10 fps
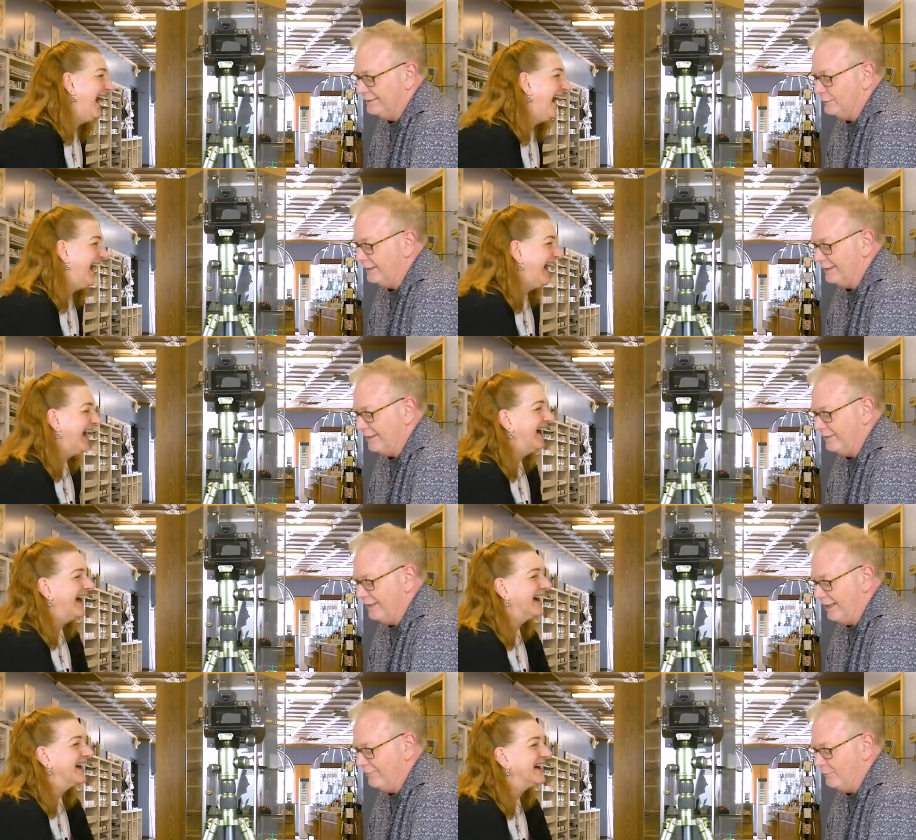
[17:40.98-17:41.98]
Speaker 1: in 27,
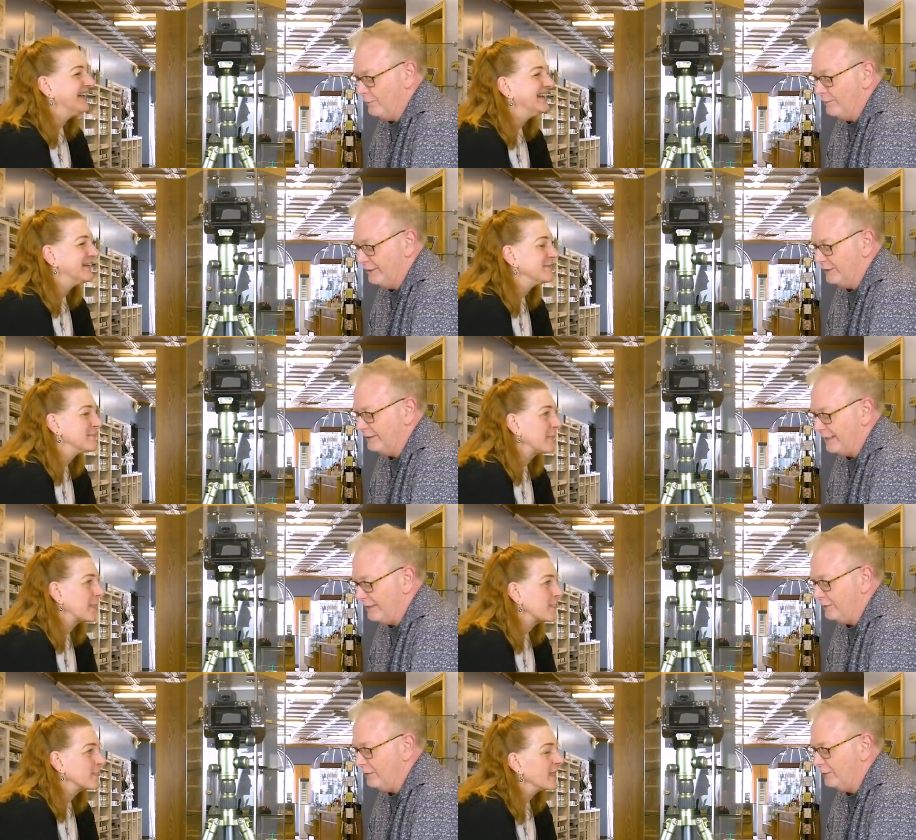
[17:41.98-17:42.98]
they gave him permission.
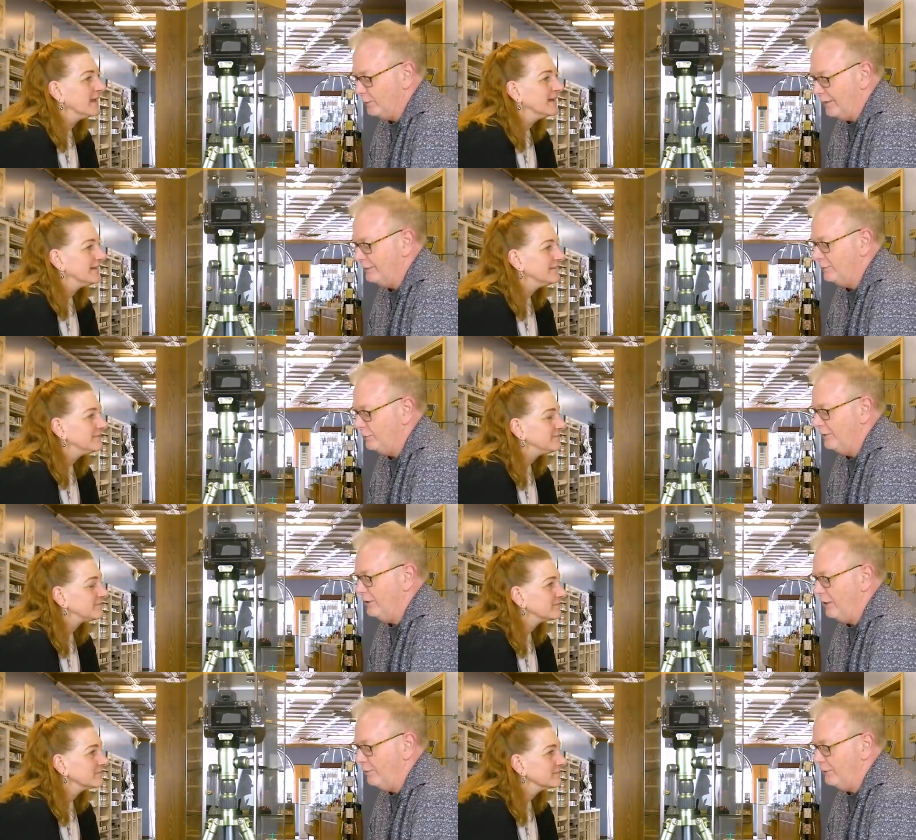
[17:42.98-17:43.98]
Santa Claus went to the
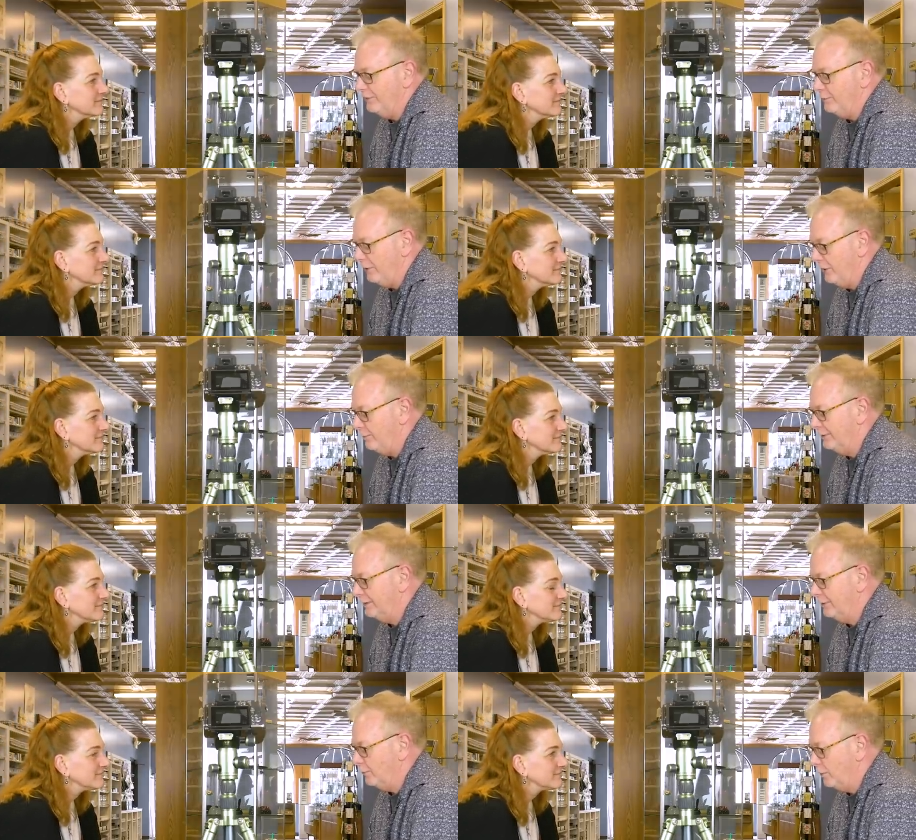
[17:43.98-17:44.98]
Commerce
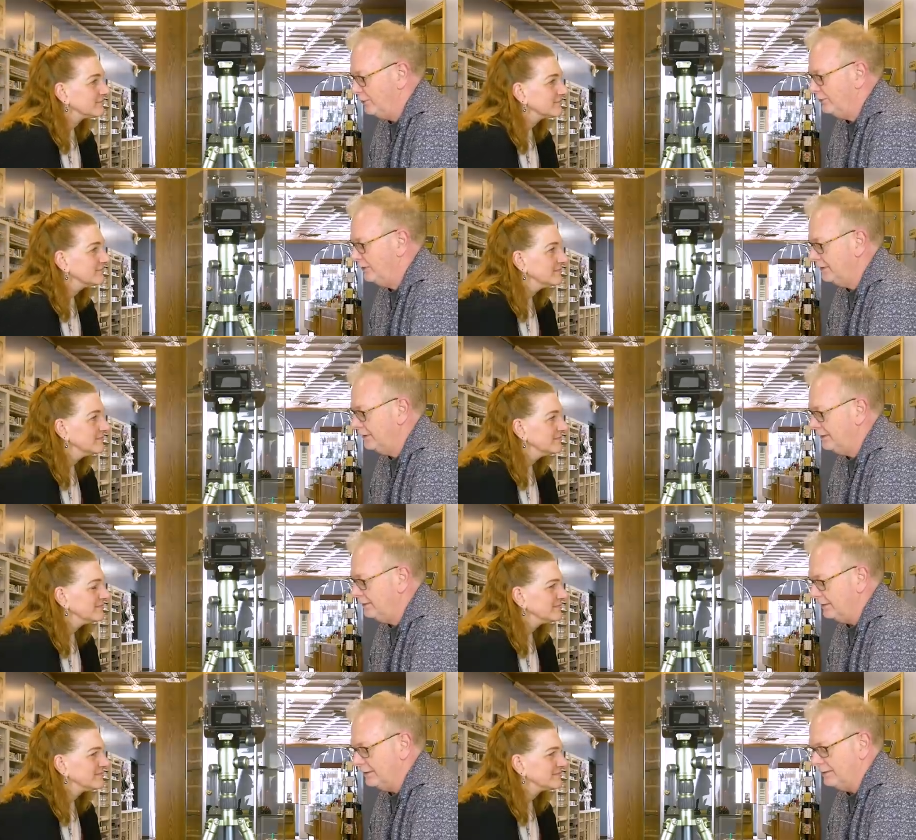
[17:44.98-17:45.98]
Department in Washington,
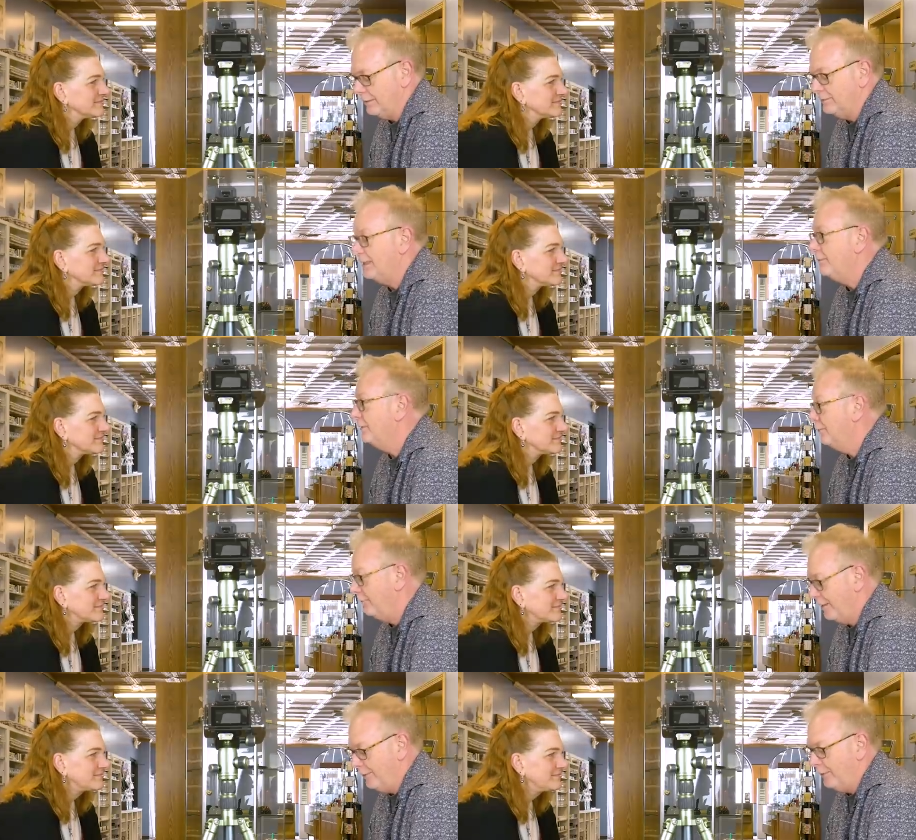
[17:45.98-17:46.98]
D.C. sometime in
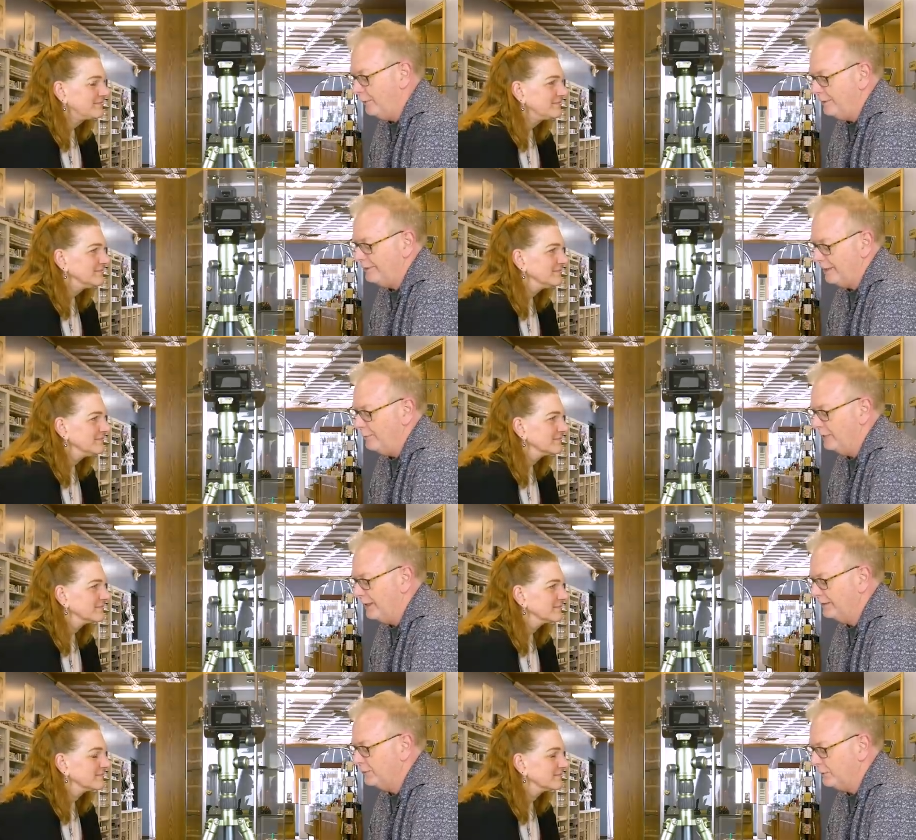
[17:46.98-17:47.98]
November or December
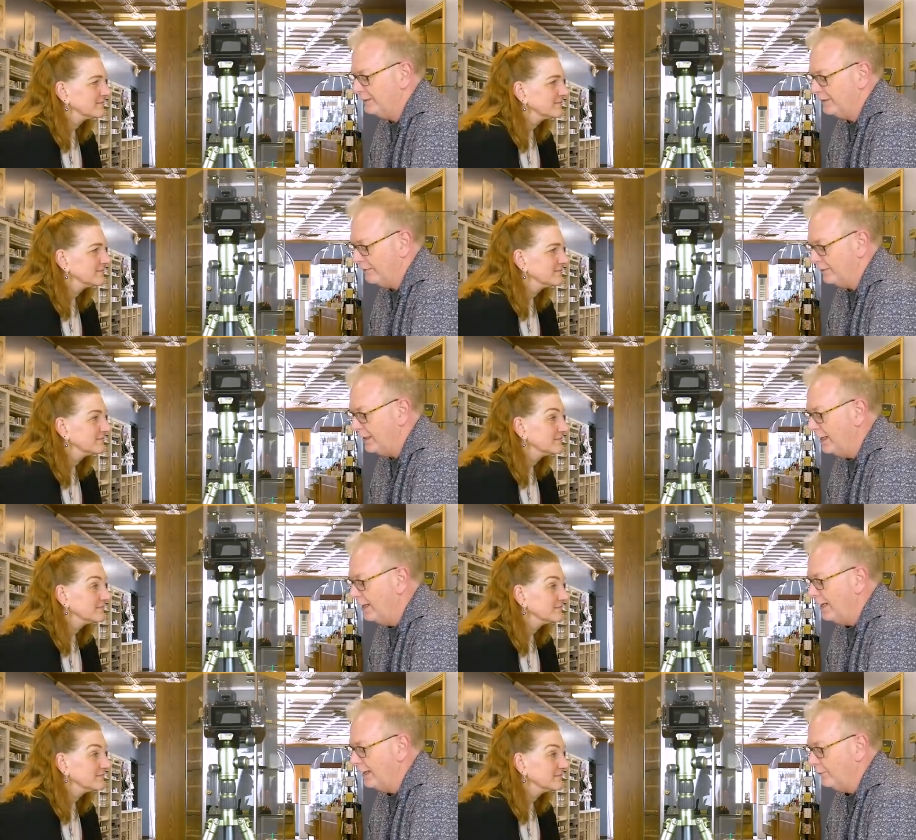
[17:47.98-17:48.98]
1927
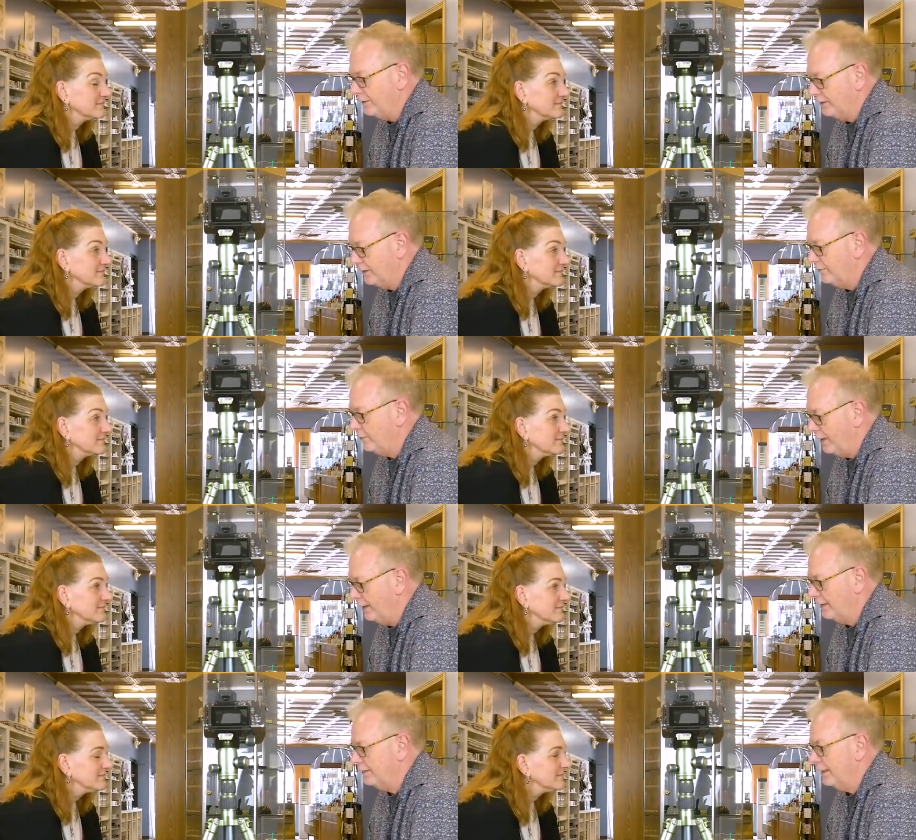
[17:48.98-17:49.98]
and received a
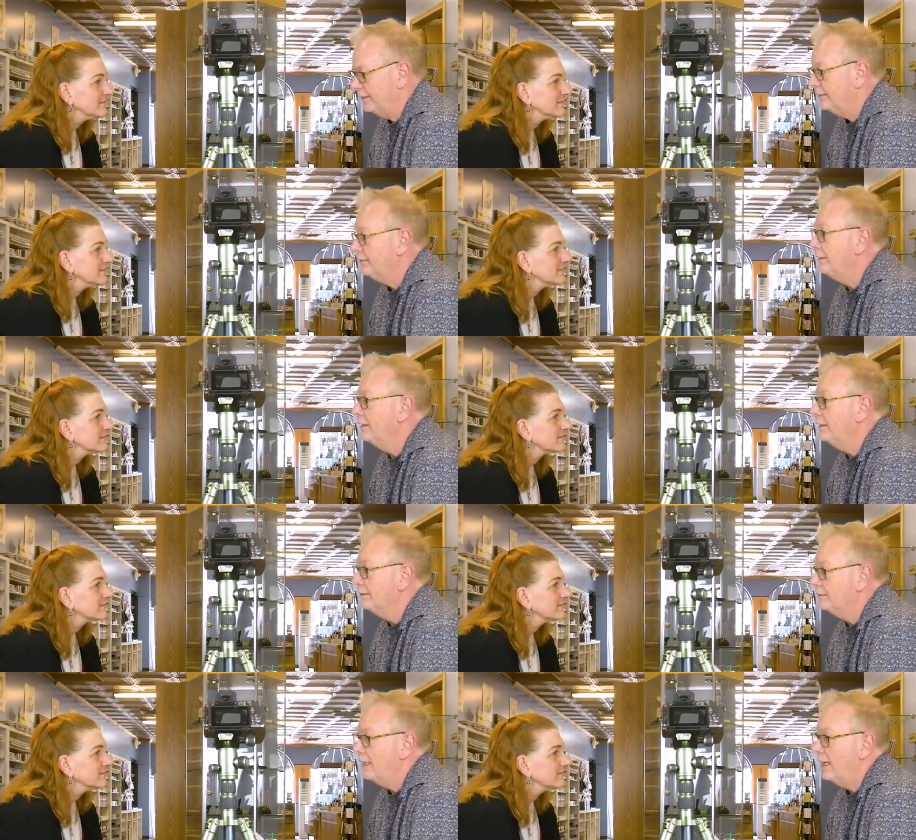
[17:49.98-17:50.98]
pilot's license,
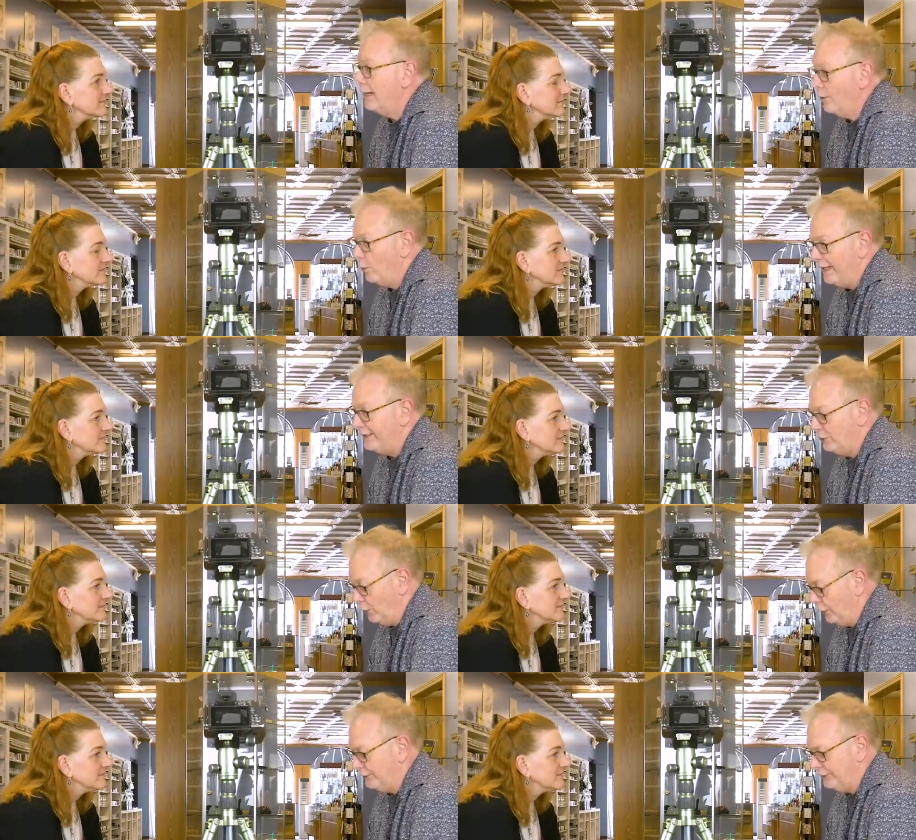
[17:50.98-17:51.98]
airway
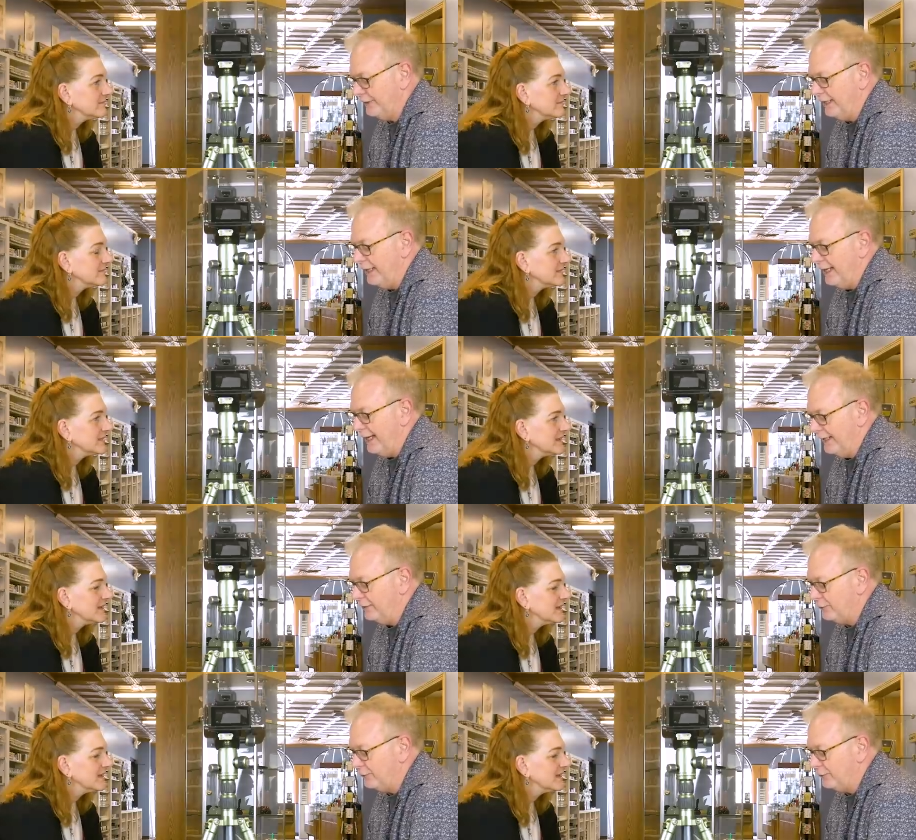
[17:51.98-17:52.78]
charts, and